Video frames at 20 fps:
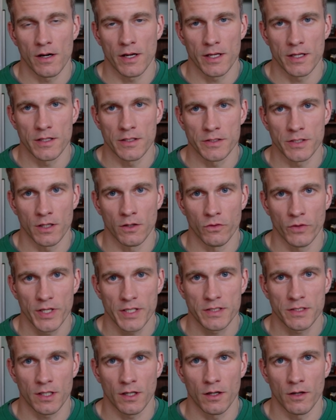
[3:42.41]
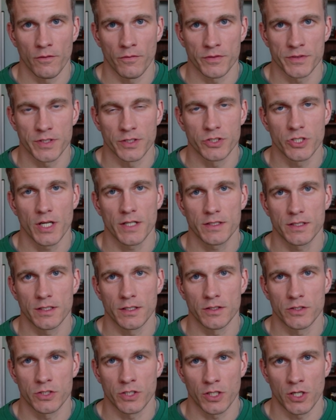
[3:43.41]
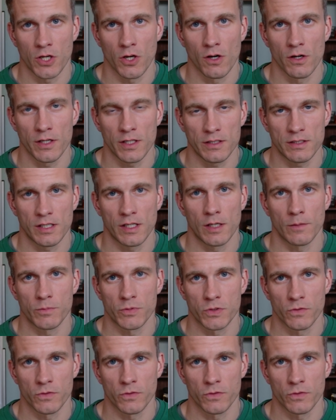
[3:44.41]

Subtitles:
is a list of suggested security tips